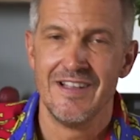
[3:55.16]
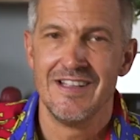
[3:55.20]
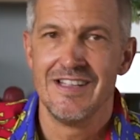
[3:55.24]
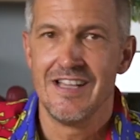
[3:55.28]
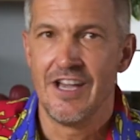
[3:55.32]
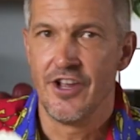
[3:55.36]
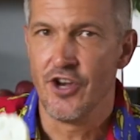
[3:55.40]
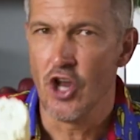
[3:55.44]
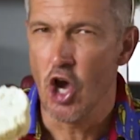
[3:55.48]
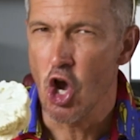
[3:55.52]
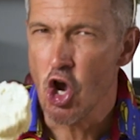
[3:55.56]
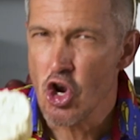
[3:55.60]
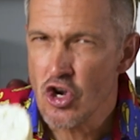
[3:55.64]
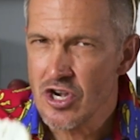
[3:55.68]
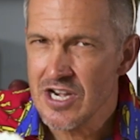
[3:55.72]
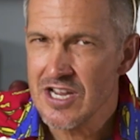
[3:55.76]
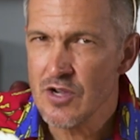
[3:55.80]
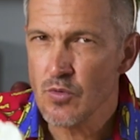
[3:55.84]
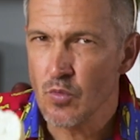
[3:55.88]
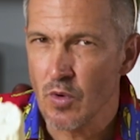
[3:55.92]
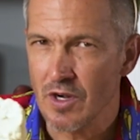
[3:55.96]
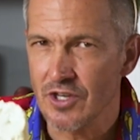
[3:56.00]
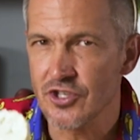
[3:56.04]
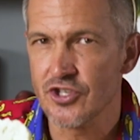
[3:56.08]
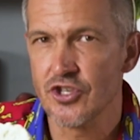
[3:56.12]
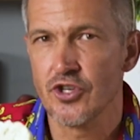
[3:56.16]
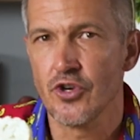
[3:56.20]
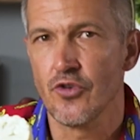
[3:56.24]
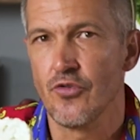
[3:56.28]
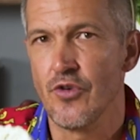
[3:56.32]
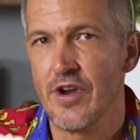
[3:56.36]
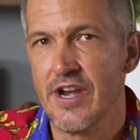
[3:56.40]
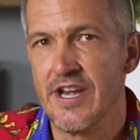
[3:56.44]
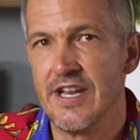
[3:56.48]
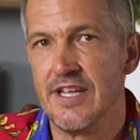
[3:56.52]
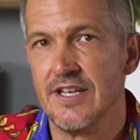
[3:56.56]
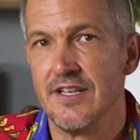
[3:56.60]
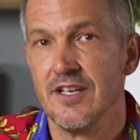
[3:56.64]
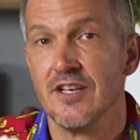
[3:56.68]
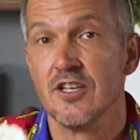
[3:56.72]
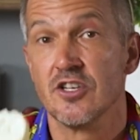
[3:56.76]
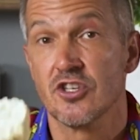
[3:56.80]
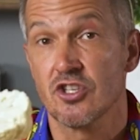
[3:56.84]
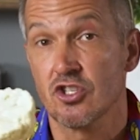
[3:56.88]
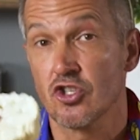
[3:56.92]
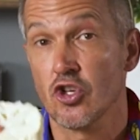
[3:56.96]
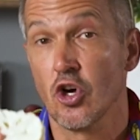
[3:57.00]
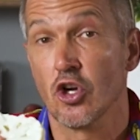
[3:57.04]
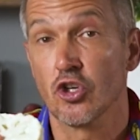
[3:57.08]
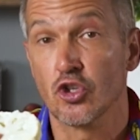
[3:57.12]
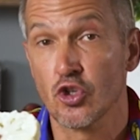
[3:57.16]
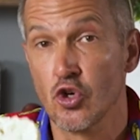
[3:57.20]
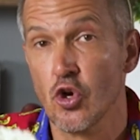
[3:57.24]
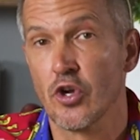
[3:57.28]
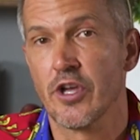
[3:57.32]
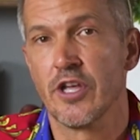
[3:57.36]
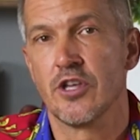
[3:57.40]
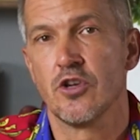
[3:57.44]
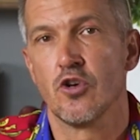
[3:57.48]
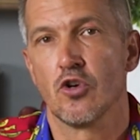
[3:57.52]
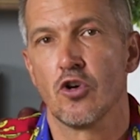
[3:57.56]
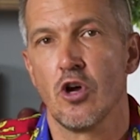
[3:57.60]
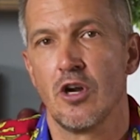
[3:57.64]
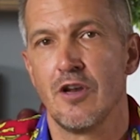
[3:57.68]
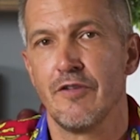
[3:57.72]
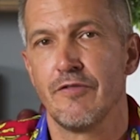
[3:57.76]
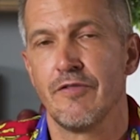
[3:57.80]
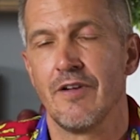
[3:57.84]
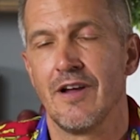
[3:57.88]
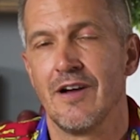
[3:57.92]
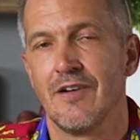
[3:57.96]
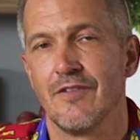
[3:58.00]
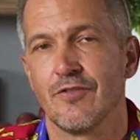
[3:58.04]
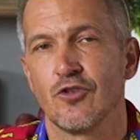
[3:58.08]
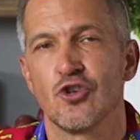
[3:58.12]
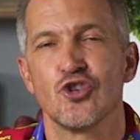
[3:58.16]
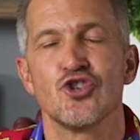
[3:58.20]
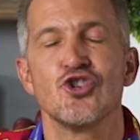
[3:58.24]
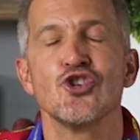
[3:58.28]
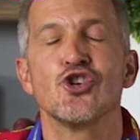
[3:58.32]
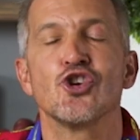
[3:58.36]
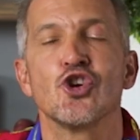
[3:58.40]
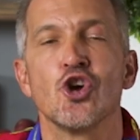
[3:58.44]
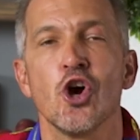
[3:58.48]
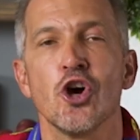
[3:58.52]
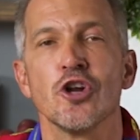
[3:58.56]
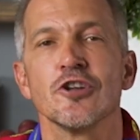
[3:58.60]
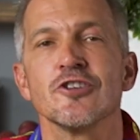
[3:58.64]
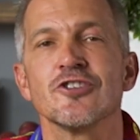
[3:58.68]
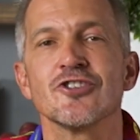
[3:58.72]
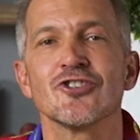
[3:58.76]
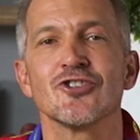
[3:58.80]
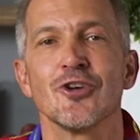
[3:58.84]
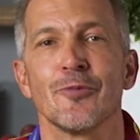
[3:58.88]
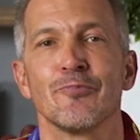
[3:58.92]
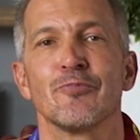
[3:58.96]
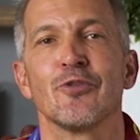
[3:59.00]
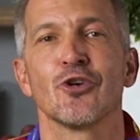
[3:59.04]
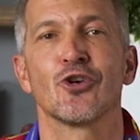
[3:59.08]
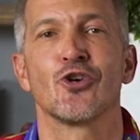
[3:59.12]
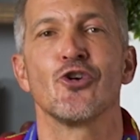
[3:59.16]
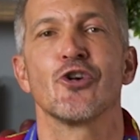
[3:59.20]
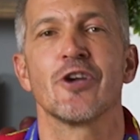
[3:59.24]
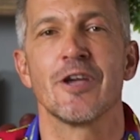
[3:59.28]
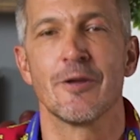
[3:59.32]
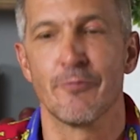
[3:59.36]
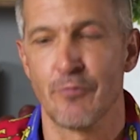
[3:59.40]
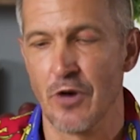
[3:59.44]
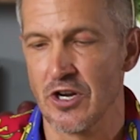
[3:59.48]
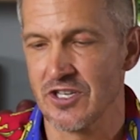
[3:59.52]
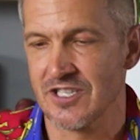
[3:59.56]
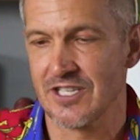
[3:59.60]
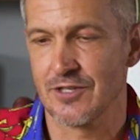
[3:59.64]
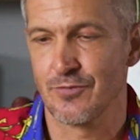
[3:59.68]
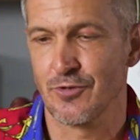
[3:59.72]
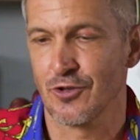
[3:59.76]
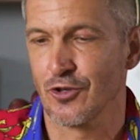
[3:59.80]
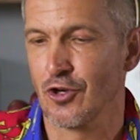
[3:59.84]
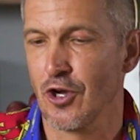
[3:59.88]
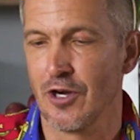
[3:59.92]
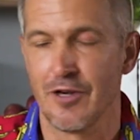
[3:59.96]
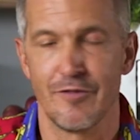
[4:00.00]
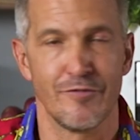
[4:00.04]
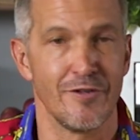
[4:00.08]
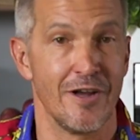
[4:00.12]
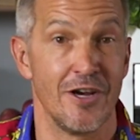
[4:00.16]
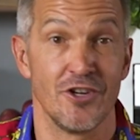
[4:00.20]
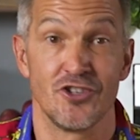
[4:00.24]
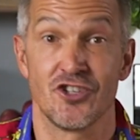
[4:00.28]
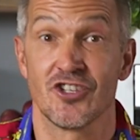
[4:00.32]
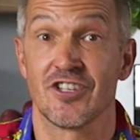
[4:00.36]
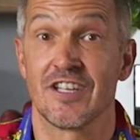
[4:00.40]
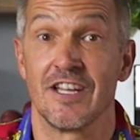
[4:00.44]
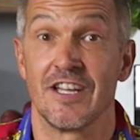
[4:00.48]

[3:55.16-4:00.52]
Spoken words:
and only once you're ready, start cooking your cauliflower, because you can't stop the cooking process with the cauliflower. It just